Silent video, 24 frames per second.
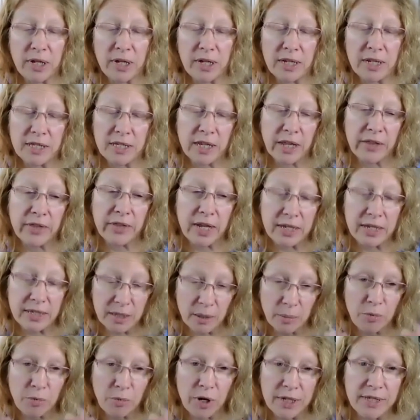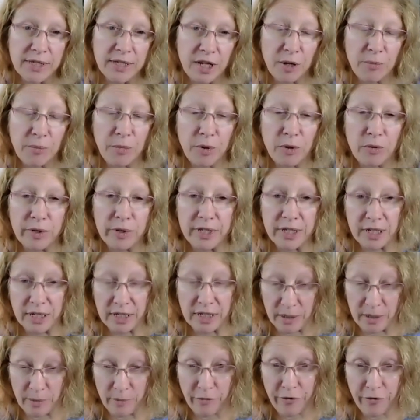because then they suppress the immune
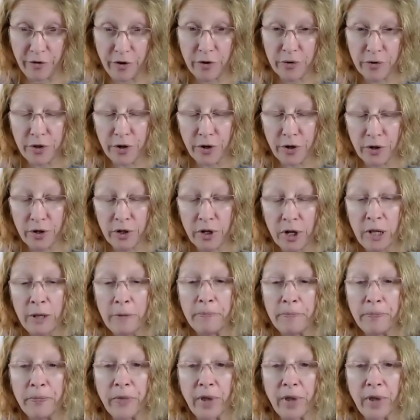system further.